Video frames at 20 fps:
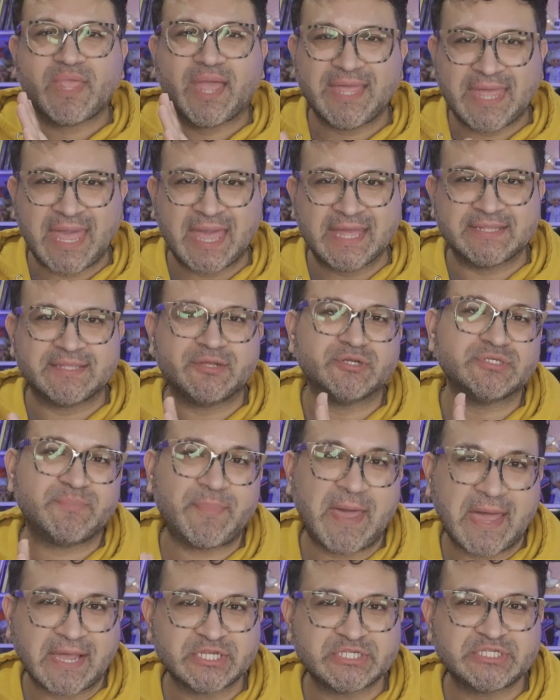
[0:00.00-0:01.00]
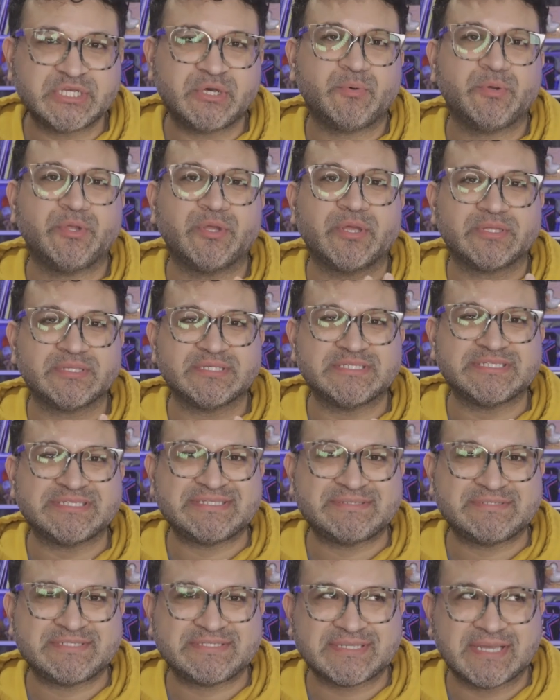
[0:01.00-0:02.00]
again, there's a package deal where you get
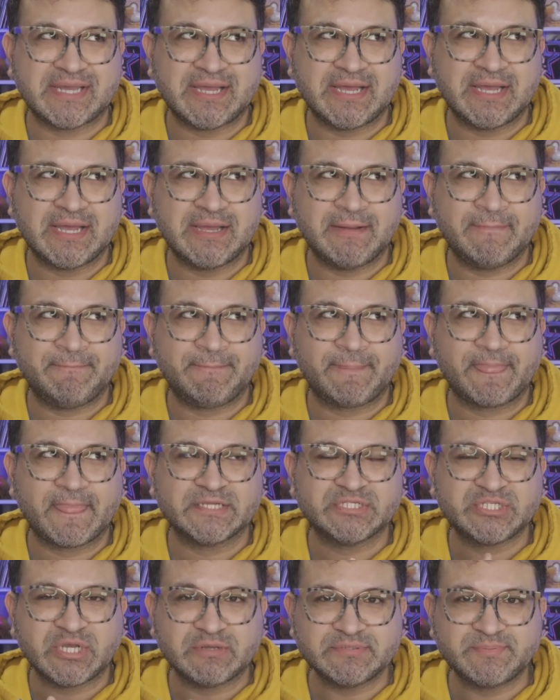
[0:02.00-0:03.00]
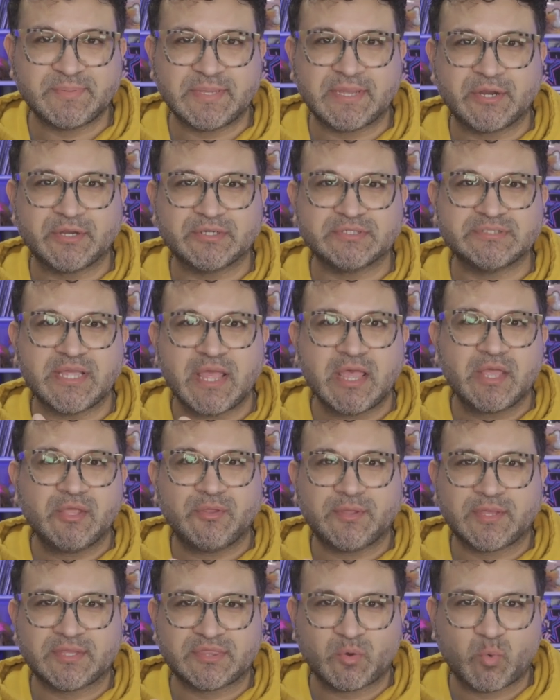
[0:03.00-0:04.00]
the um, shelf speakers,
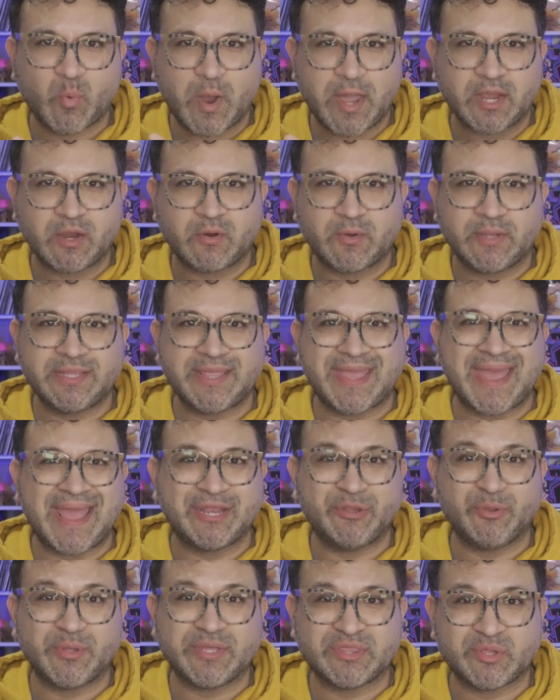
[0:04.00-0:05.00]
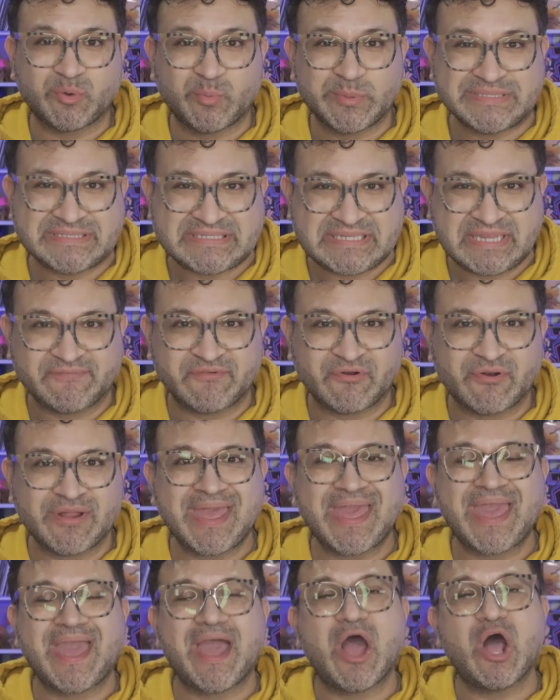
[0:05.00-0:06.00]
you get the wiring, and you get the receiver
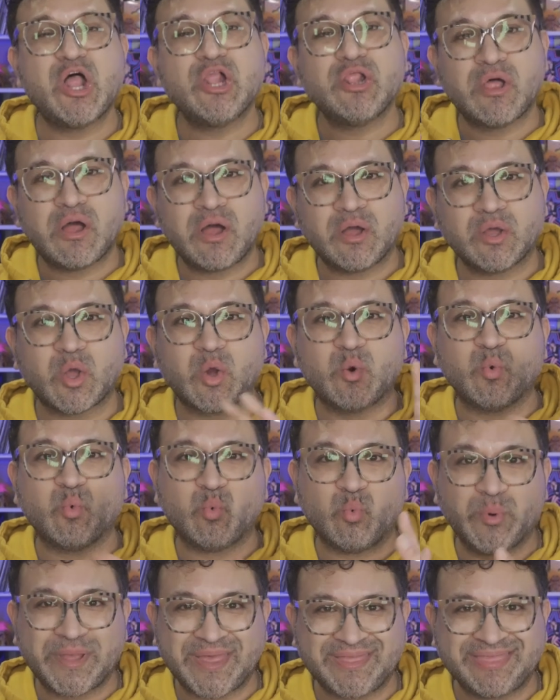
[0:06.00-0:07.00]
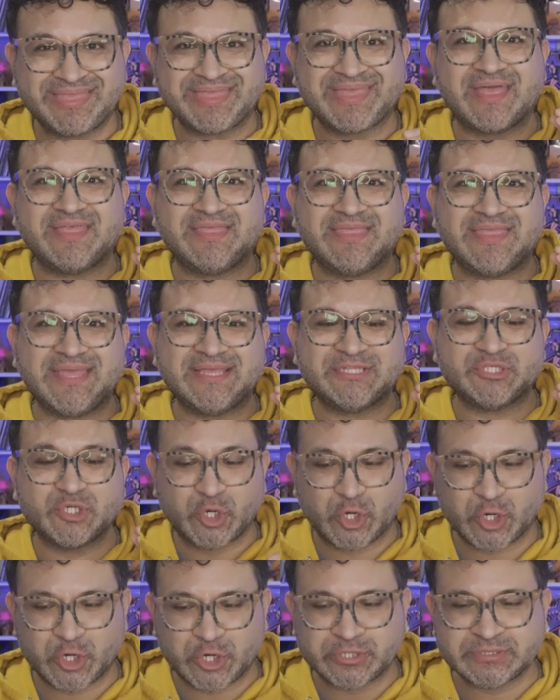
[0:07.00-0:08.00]
along with the
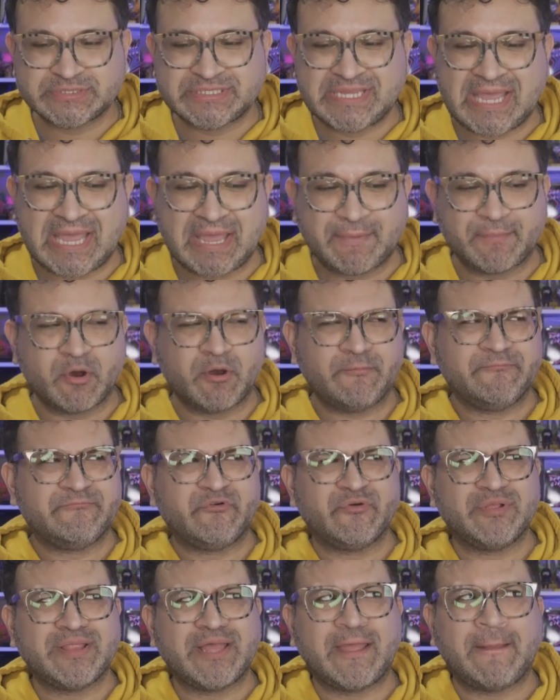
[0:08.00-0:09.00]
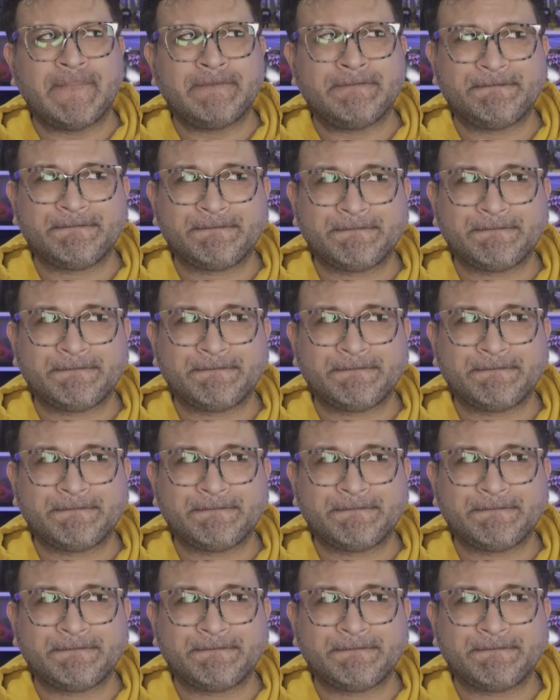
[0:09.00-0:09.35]
turntable for like,